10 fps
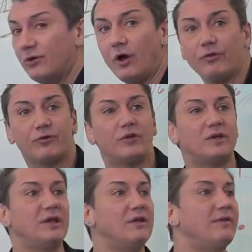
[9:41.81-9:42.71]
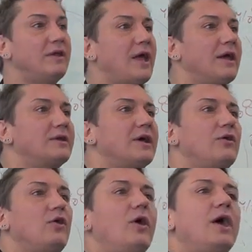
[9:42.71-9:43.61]
know through the TV they can tell
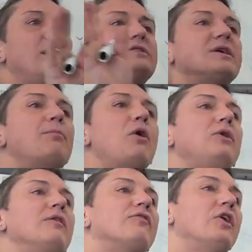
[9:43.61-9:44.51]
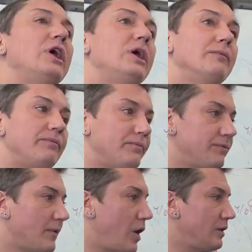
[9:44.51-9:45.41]
you it's ammonia free
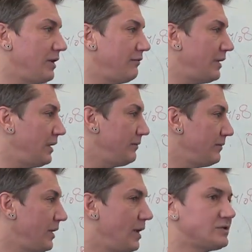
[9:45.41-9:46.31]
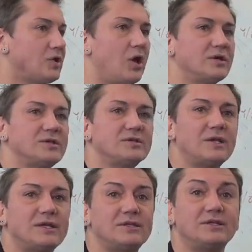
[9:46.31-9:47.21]
on TV? As long as it's
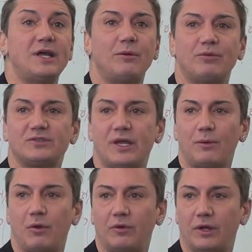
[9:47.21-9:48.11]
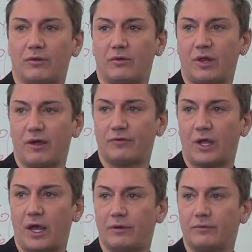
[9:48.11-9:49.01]
less than 10% ammonia through the
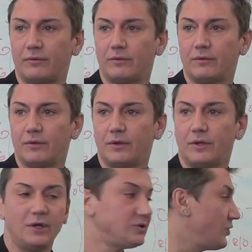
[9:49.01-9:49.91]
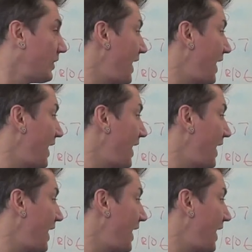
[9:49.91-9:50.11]
FDA. Oh, wow. So it